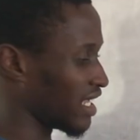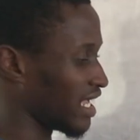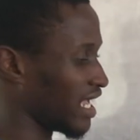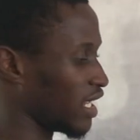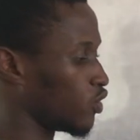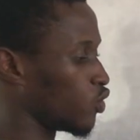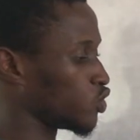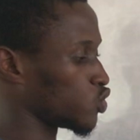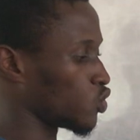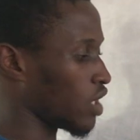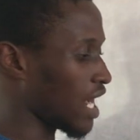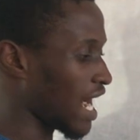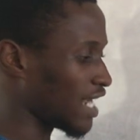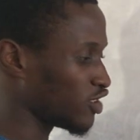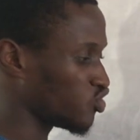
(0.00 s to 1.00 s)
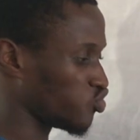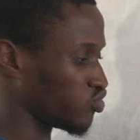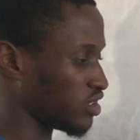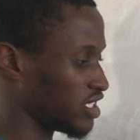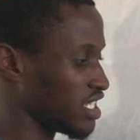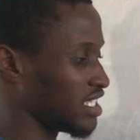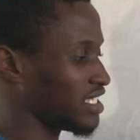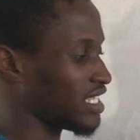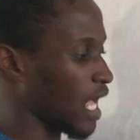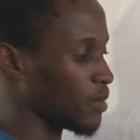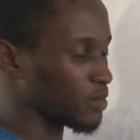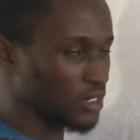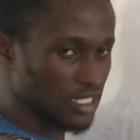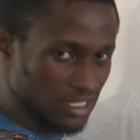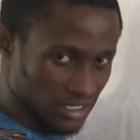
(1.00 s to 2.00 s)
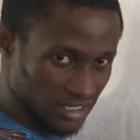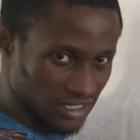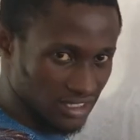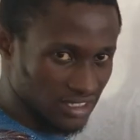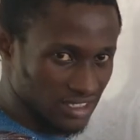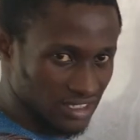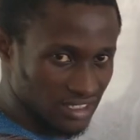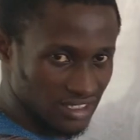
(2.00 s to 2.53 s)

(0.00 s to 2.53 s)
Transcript: and it will add to this times this.